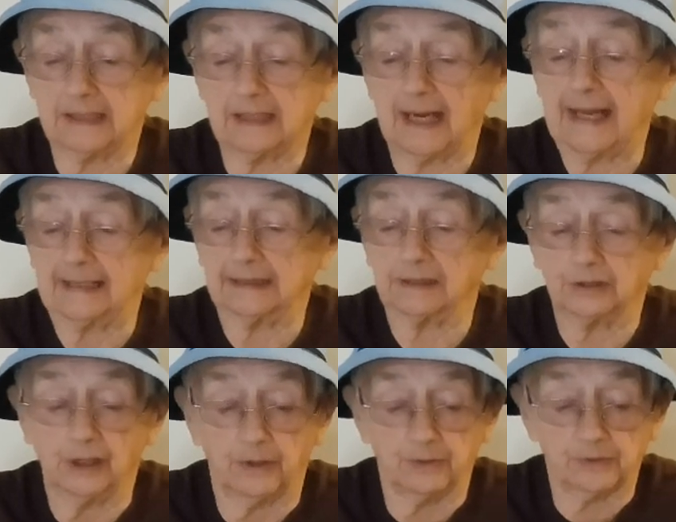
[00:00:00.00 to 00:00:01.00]

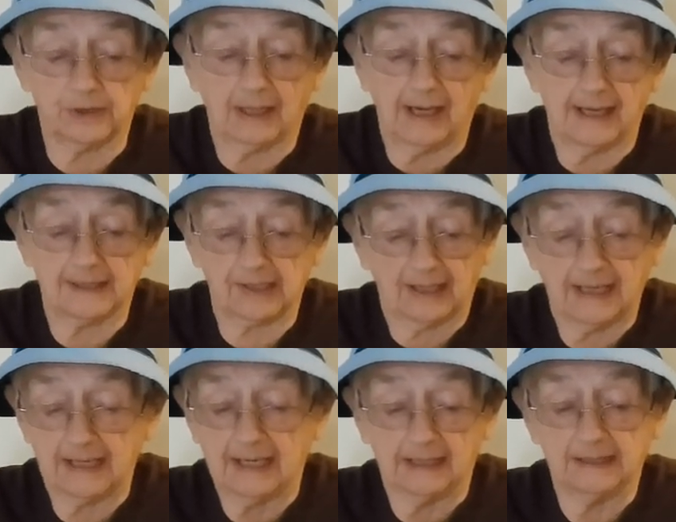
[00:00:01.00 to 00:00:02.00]
anecdotes as
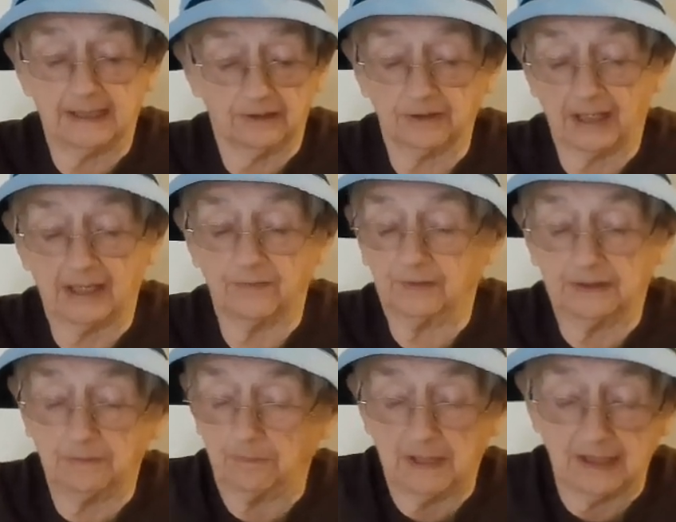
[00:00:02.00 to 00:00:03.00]
a Dear David
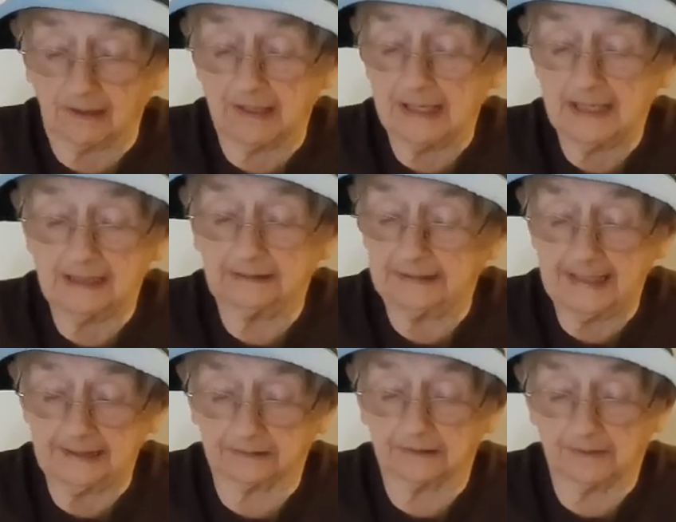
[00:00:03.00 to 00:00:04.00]
and Mary
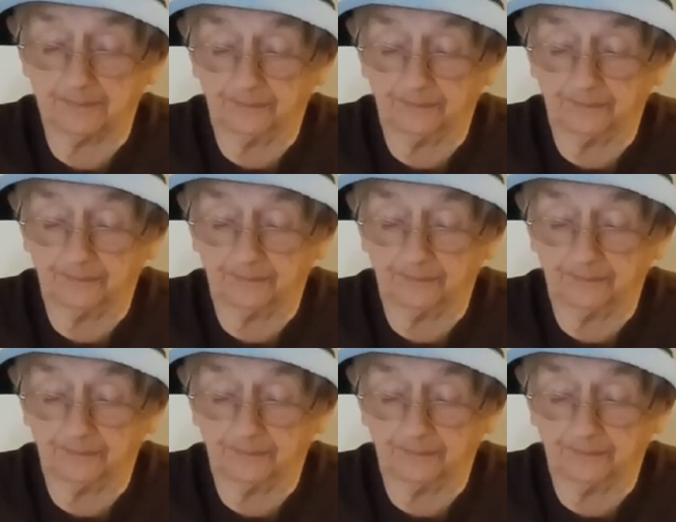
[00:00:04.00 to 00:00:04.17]
letter.